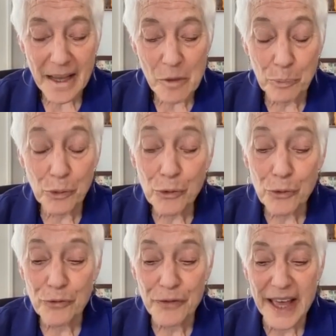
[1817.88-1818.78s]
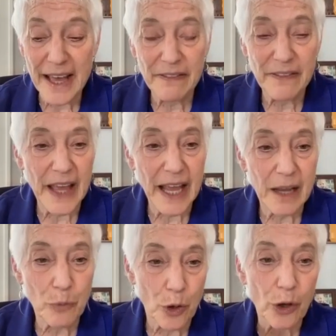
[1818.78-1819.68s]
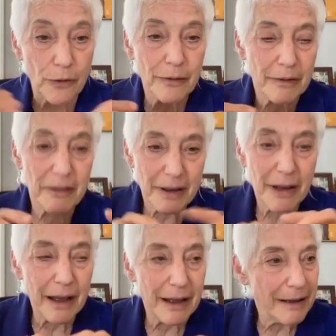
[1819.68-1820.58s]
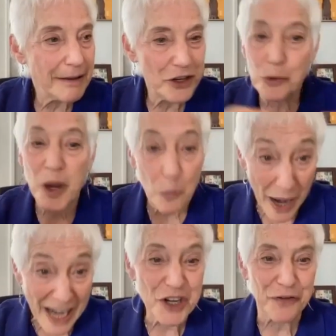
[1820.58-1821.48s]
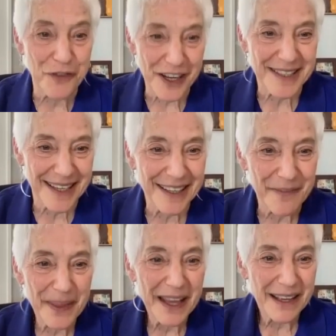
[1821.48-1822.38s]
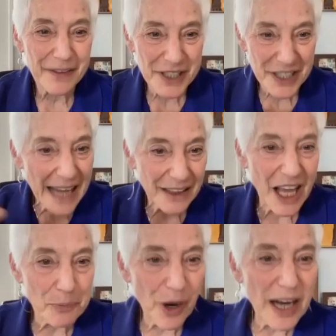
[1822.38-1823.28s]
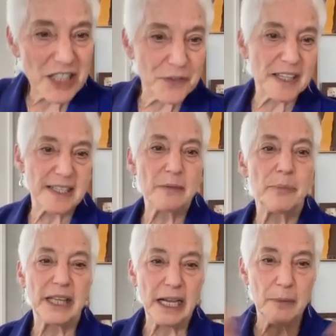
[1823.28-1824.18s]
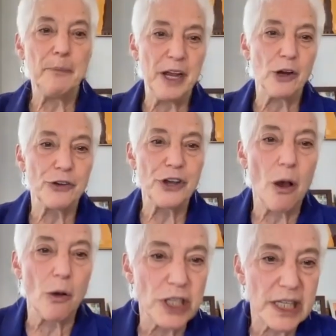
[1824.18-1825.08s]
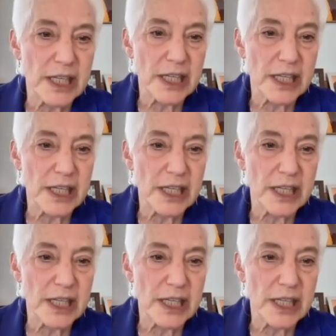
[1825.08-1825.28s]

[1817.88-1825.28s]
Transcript: prove that they were doing wage fixing. It was kind of like price fixing, but they compared notes,